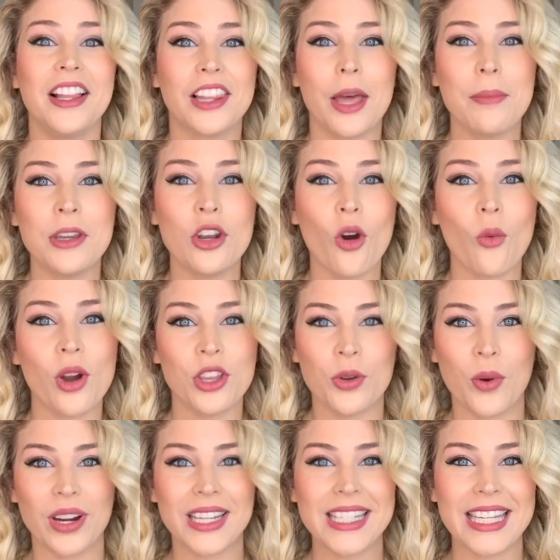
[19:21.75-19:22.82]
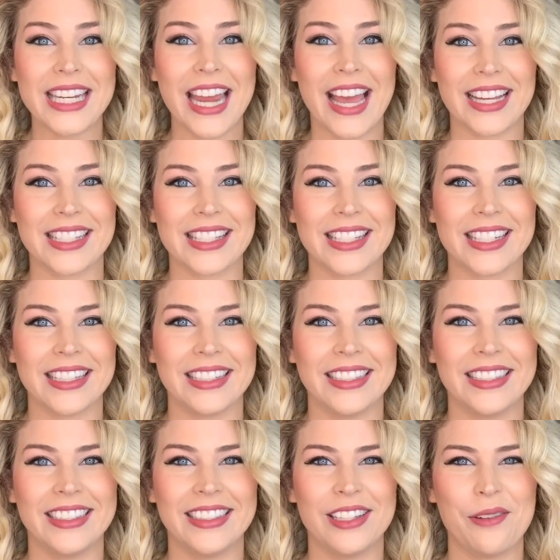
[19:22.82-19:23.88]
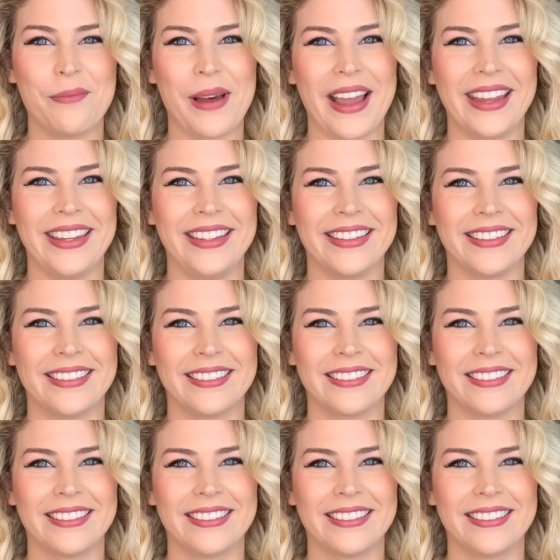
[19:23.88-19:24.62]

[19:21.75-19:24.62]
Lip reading: let me know what you want to see next. Bye.